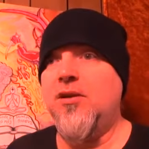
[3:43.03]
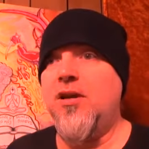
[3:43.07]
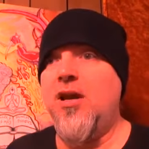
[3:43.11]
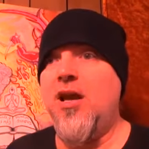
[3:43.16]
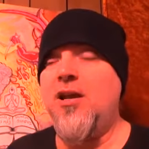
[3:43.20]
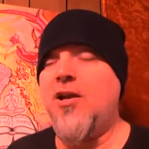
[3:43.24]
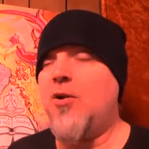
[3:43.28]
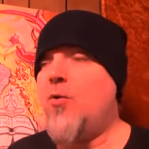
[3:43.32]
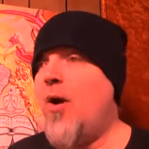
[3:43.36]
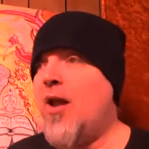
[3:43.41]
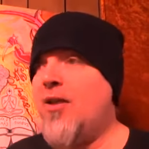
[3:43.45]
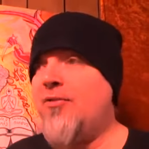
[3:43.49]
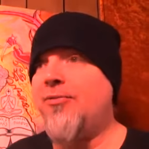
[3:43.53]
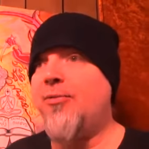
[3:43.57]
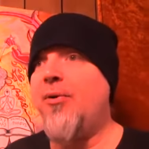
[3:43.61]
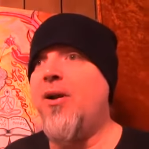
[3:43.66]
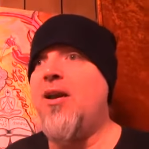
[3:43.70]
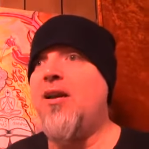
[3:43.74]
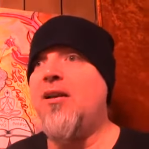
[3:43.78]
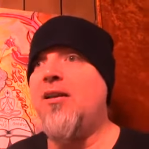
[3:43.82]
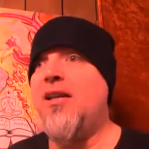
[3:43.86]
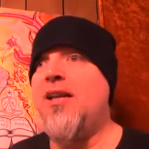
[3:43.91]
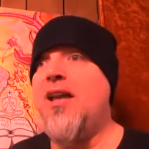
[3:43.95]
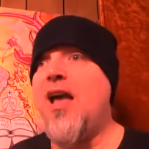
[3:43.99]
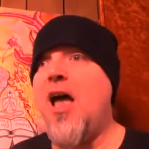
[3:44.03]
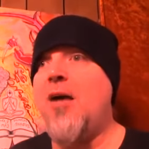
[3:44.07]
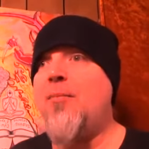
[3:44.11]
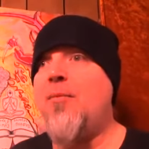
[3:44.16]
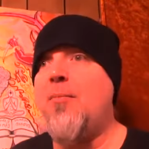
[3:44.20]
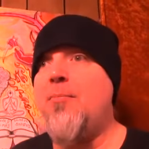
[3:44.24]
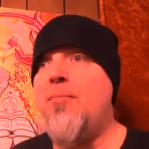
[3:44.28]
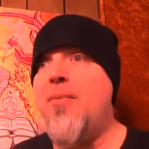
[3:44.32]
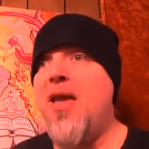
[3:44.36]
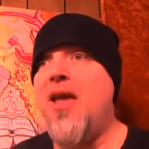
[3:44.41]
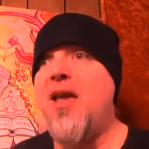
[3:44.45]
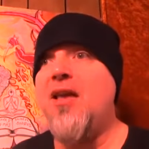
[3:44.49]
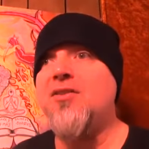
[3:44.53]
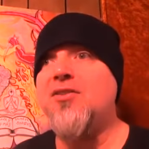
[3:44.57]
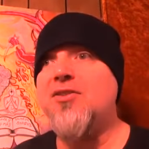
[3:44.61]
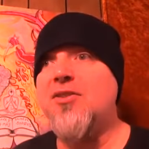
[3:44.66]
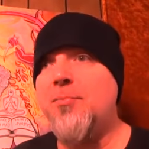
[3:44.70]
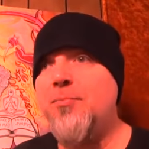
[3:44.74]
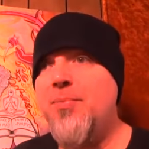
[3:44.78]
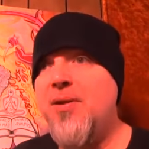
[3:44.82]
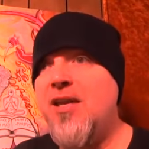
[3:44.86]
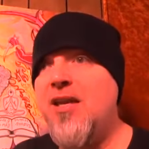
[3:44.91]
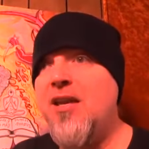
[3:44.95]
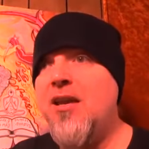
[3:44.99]
And quite frankly, I'm amazed
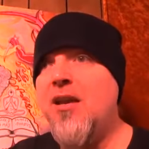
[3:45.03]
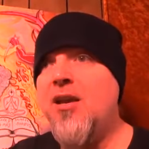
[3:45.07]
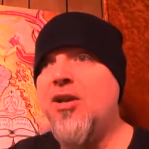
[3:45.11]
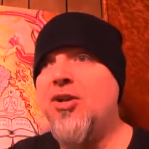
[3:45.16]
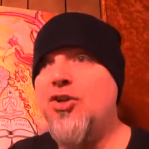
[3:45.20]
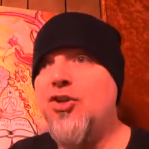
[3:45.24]
to be